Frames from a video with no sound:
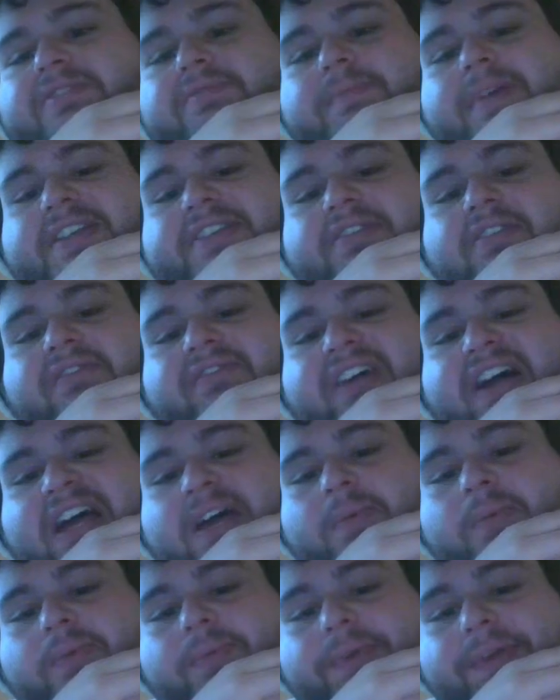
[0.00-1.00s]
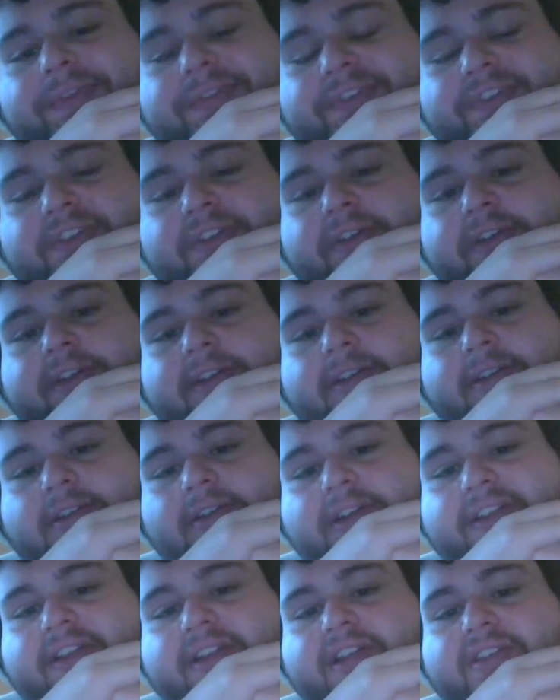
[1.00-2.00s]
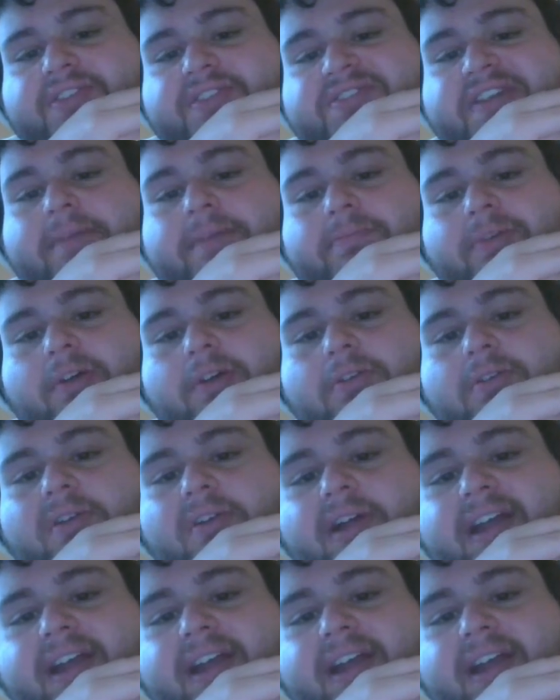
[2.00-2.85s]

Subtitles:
based on vibes basically, and like the tempo, I